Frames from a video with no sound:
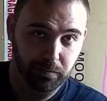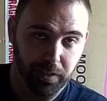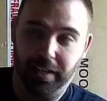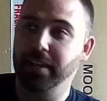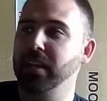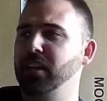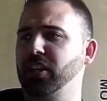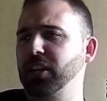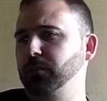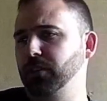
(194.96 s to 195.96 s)
Okay,
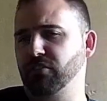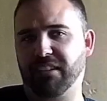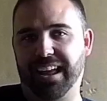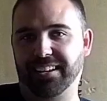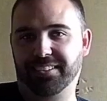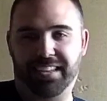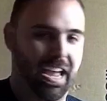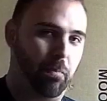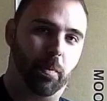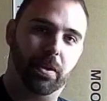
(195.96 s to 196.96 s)
keep the grannies
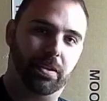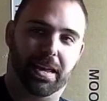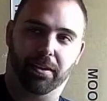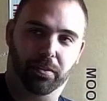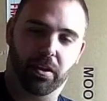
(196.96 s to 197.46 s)
happy down